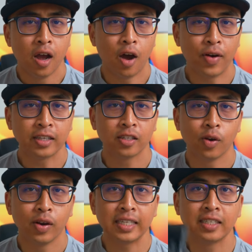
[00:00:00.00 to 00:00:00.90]
Alright, so
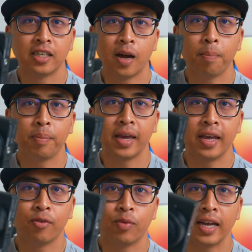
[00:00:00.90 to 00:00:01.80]
let's jump
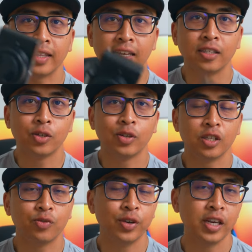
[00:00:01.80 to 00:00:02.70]
in right into
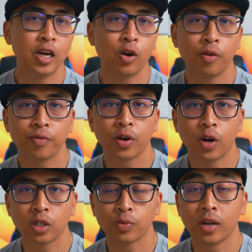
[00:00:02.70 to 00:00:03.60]
this video. Of
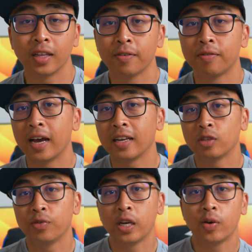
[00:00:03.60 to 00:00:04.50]
course, we're going to divide
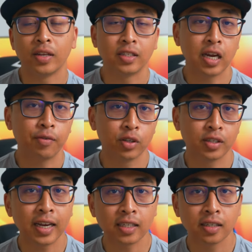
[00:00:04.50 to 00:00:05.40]
this video in several
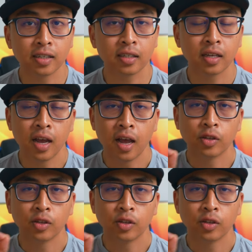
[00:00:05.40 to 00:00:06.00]
sections.